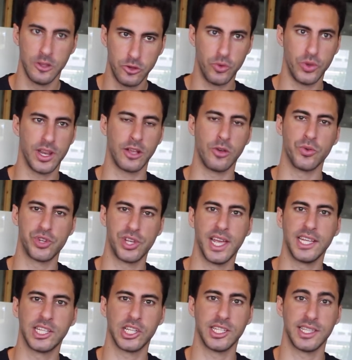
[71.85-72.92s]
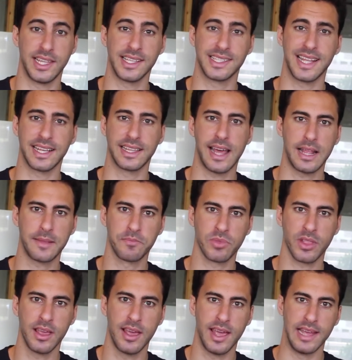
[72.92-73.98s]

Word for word: doing negotiation, things like that.